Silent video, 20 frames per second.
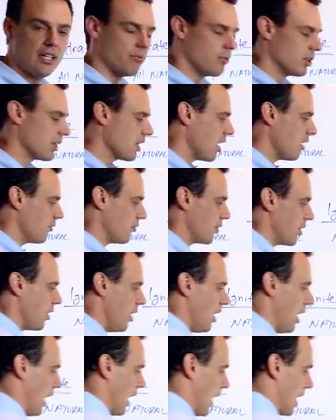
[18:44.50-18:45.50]
in Recover,
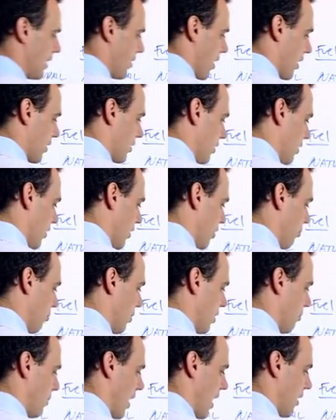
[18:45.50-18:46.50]
I talked a little
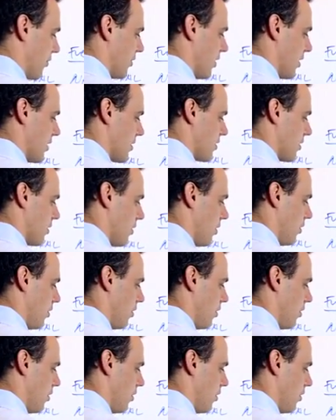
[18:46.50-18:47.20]
bit about this,